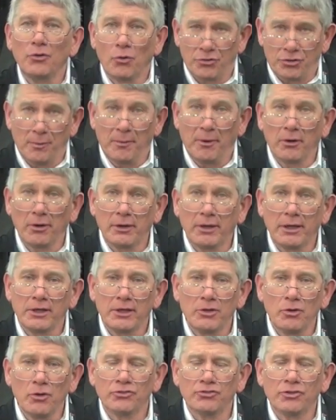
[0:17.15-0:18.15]
North America,
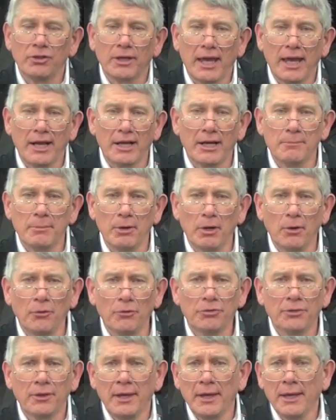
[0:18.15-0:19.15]
U S and Canada
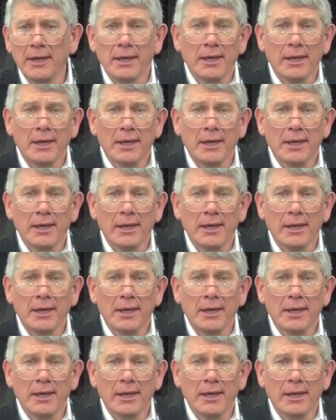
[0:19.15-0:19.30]
both,